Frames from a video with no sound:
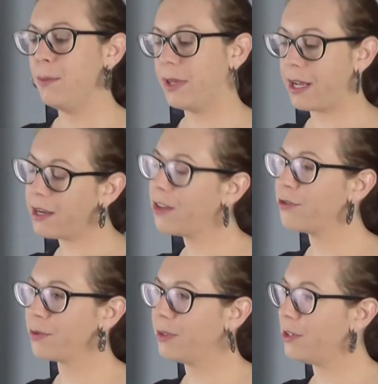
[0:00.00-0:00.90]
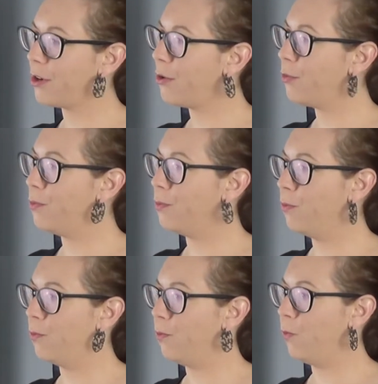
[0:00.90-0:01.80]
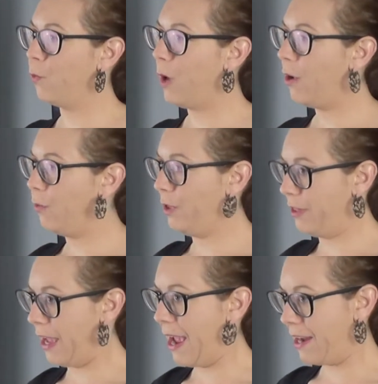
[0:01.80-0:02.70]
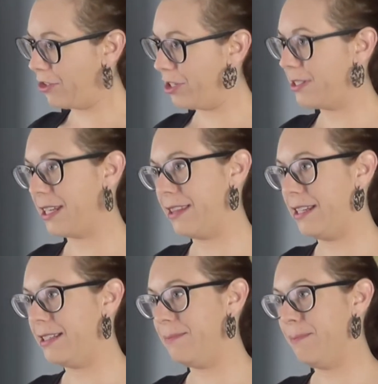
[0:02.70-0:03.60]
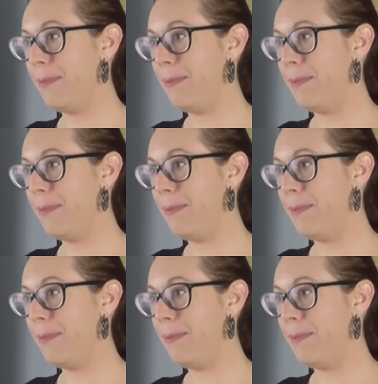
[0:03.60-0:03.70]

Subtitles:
But the icons really go well with the actions that they